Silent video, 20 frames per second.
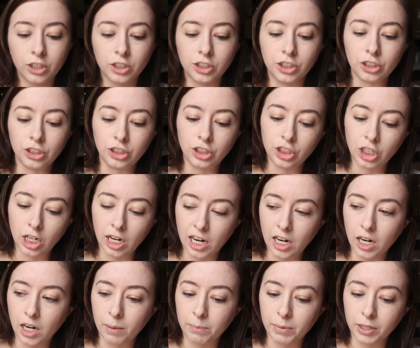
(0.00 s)
Your
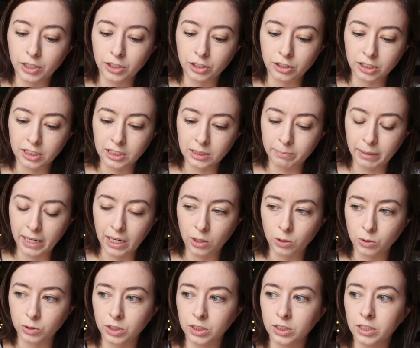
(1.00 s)
job, your
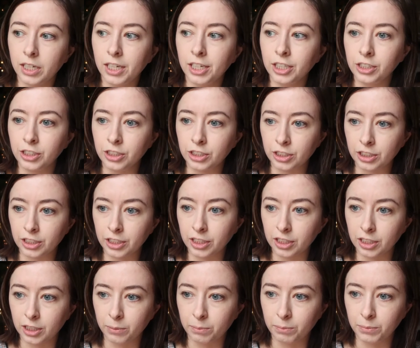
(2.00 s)
spouse, your
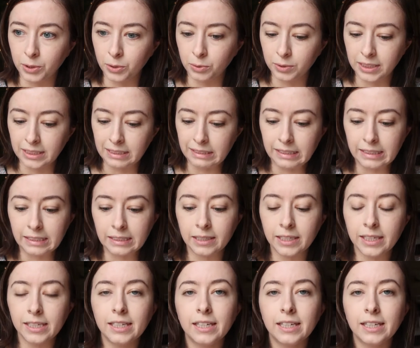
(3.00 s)
community,